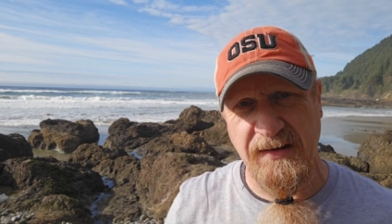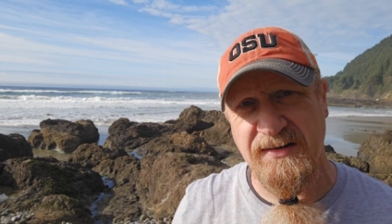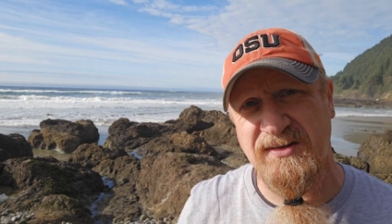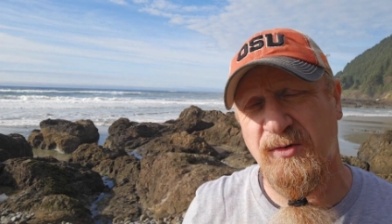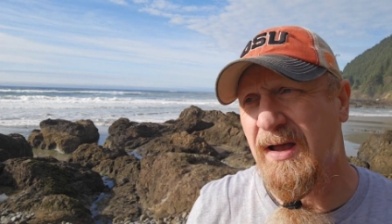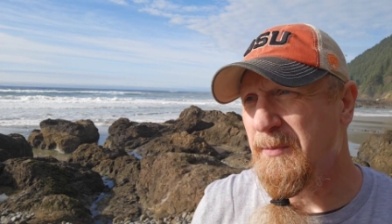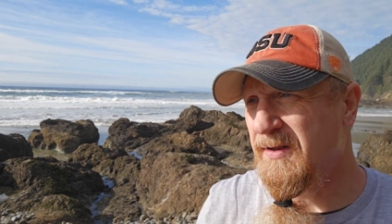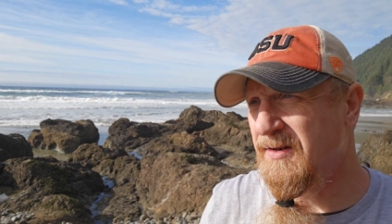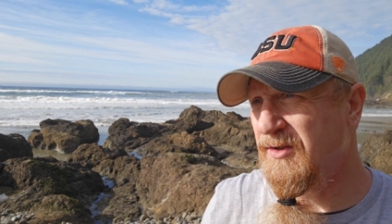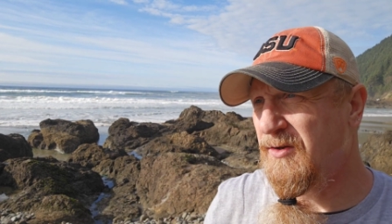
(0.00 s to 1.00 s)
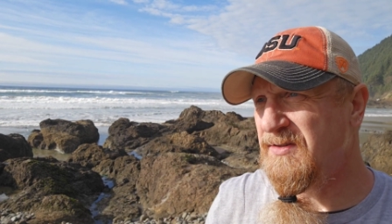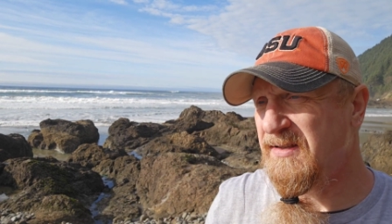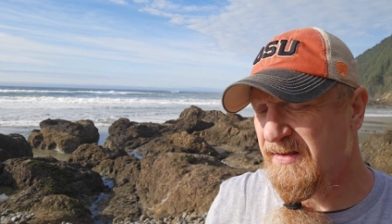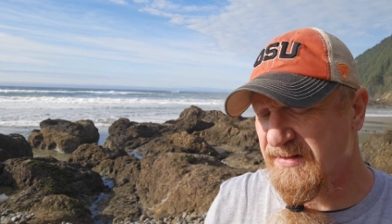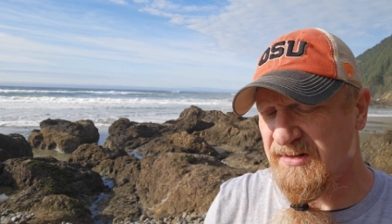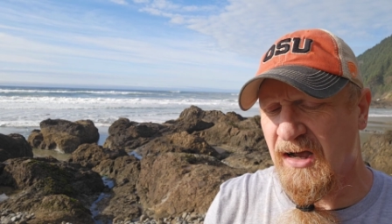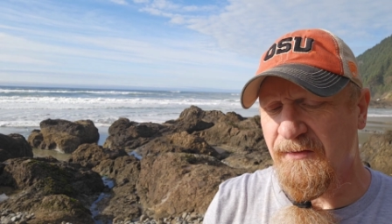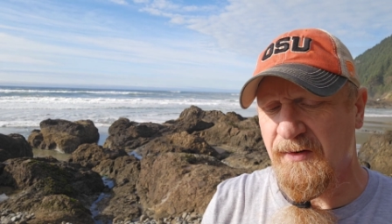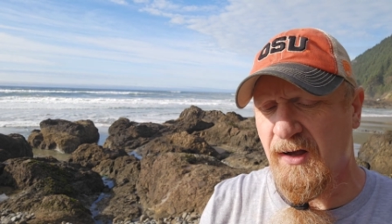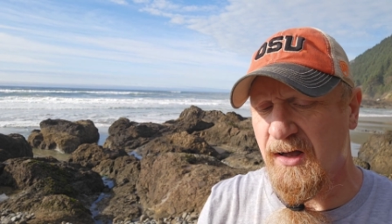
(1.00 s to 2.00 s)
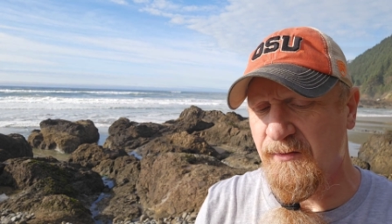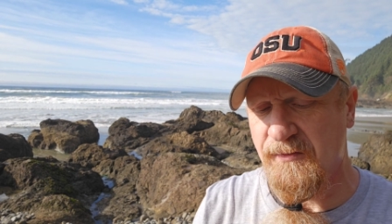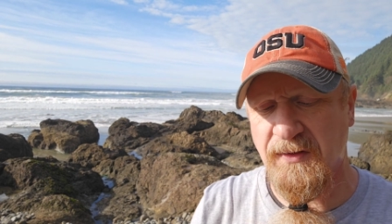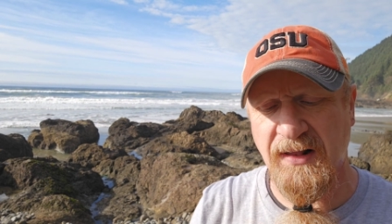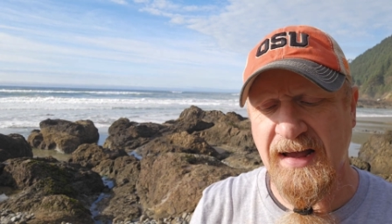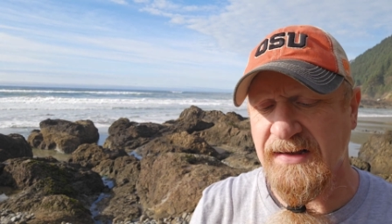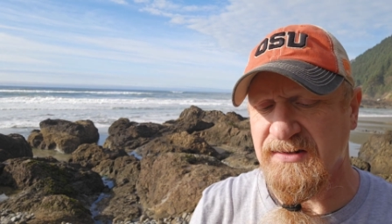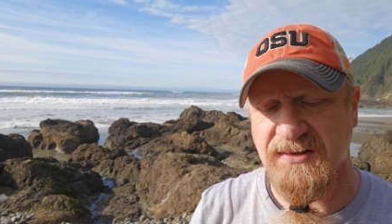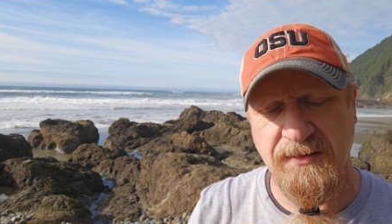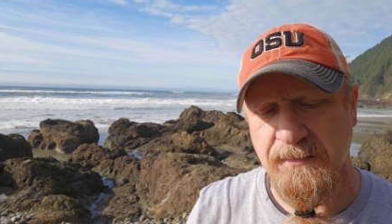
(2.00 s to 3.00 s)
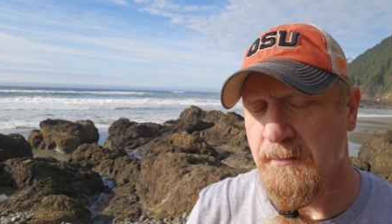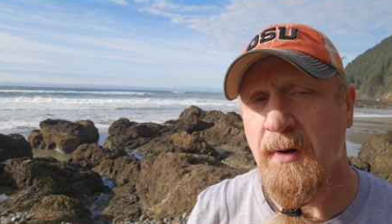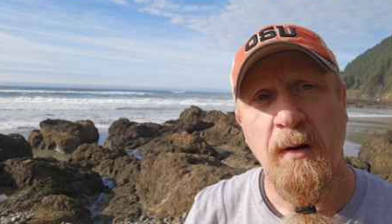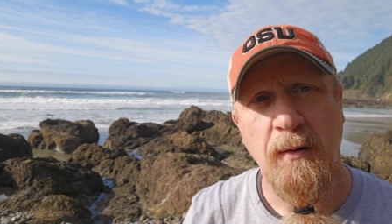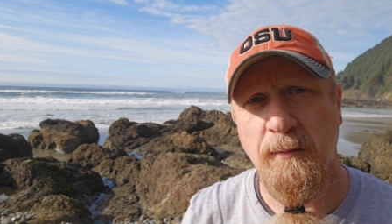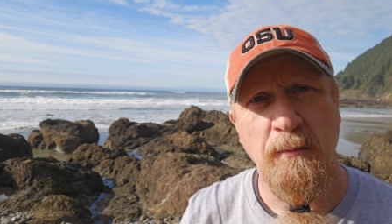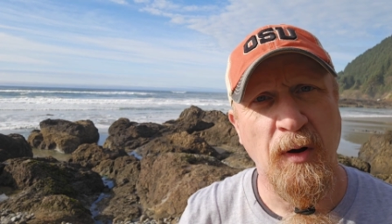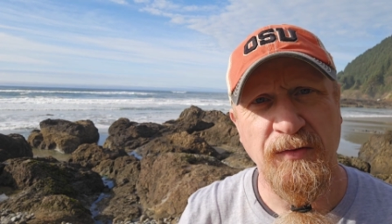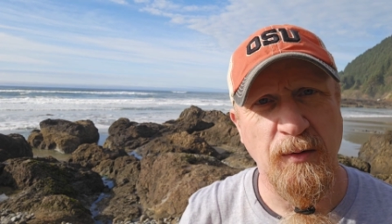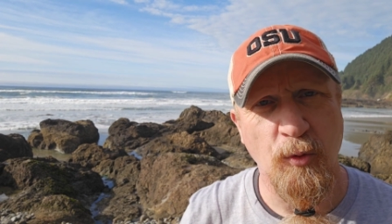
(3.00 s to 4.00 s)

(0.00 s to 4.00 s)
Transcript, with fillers: this. So I've been using this off and on for the last month or